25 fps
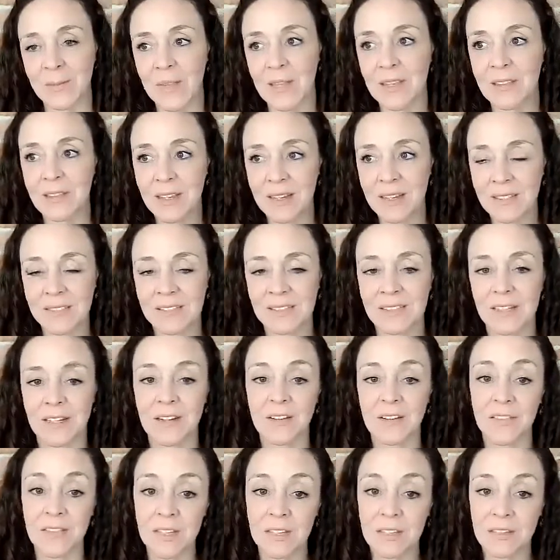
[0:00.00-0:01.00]
And that's, I
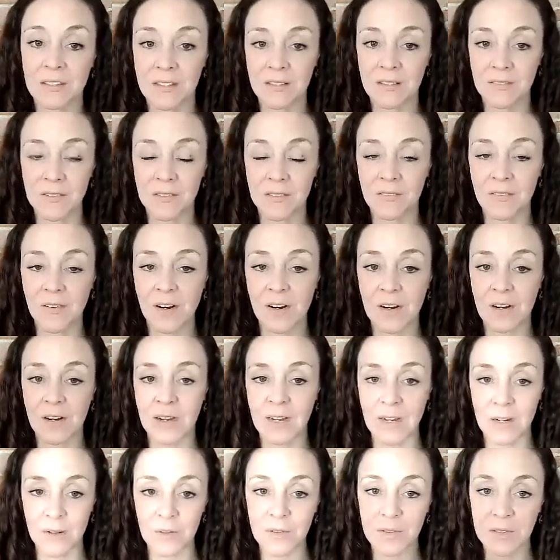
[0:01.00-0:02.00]
think, the far
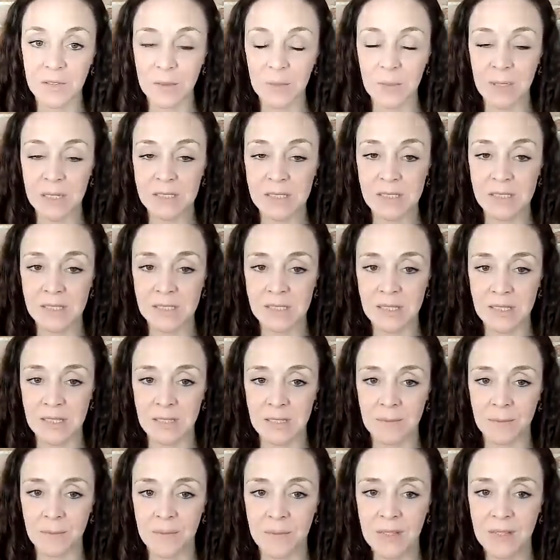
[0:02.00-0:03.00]
healthier way to see
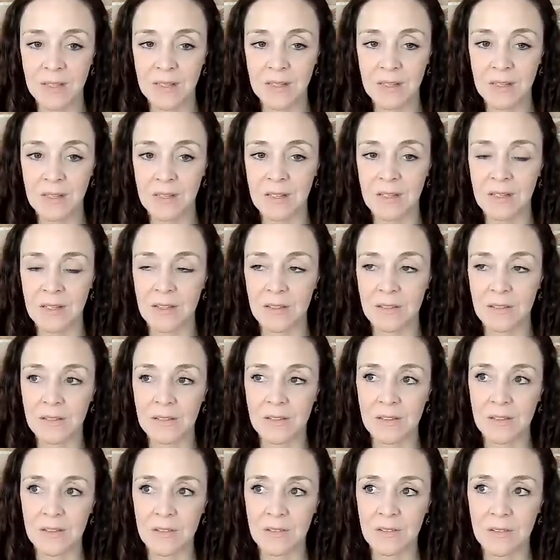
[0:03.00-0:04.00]
it, is
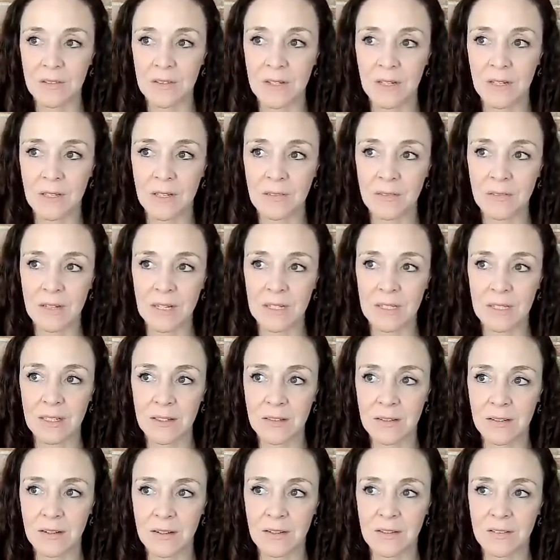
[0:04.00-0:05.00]
to kind of
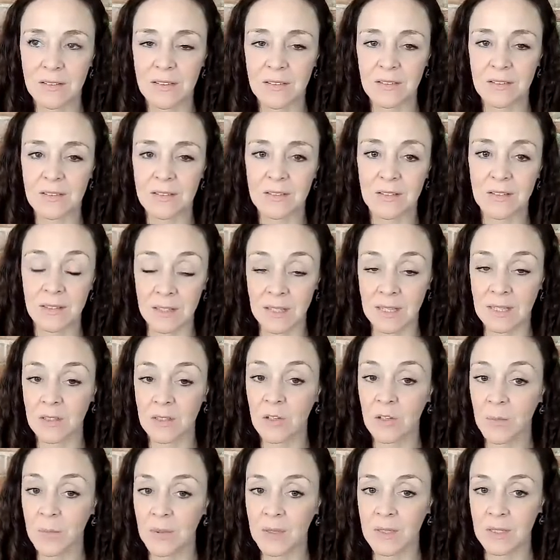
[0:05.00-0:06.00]
recognize that it
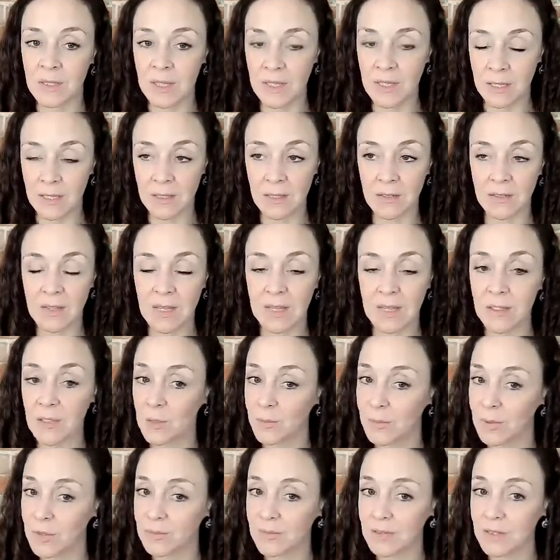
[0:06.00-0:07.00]
could be they could
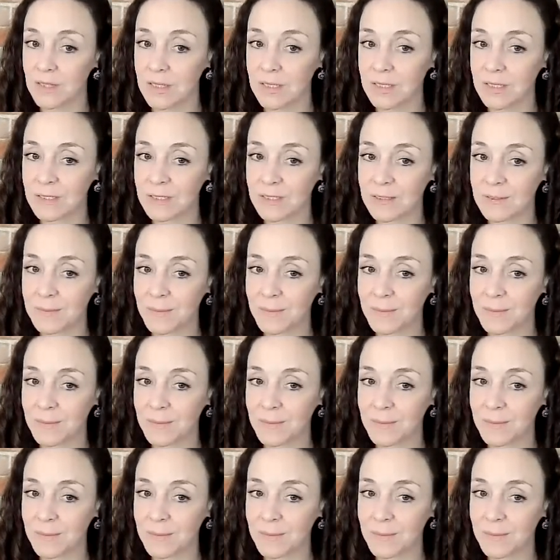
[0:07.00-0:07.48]
be right.